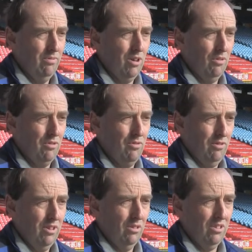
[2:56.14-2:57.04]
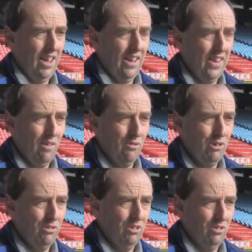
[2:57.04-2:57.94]
gone down that
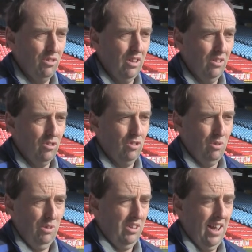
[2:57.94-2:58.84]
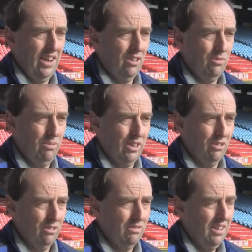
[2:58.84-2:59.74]
route and stuck with Dennis,
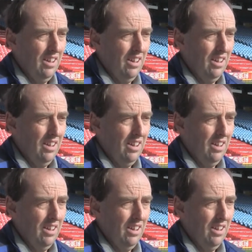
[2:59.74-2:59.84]
because of,